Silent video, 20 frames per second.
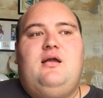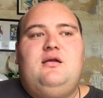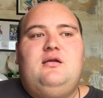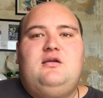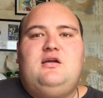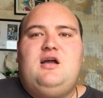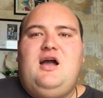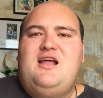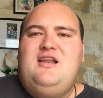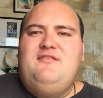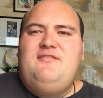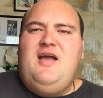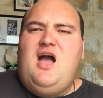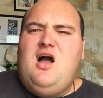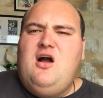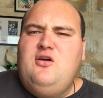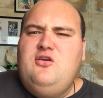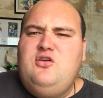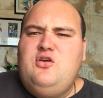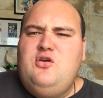kind of
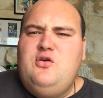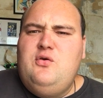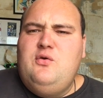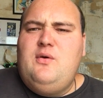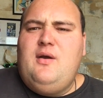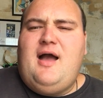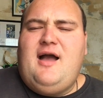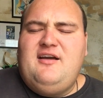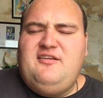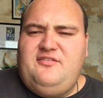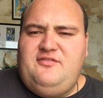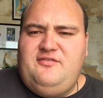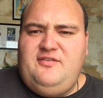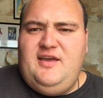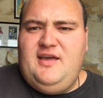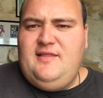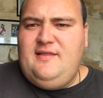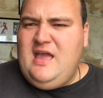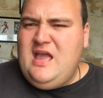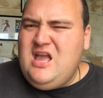how you are
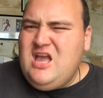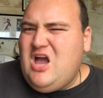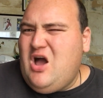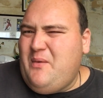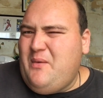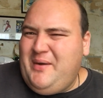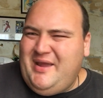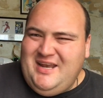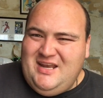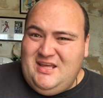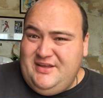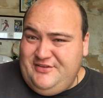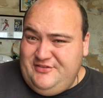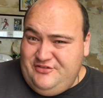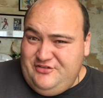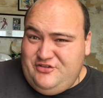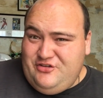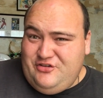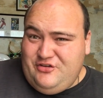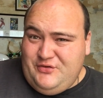feeling going
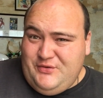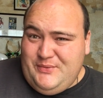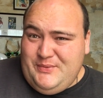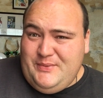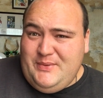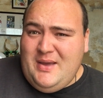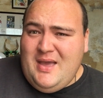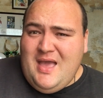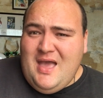into